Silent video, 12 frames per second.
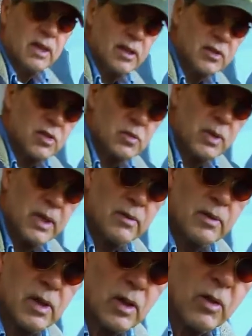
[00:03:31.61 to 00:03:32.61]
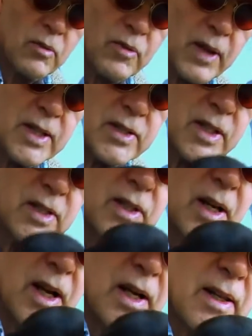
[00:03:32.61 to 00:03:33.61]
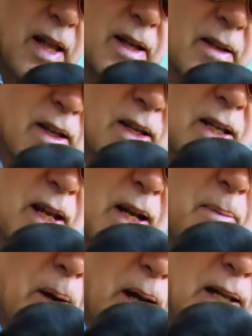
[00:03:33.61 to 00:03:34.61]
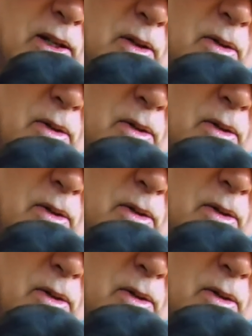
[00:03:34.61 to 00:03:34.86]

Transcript: of animals, get a lot of people to become their own little pet commando,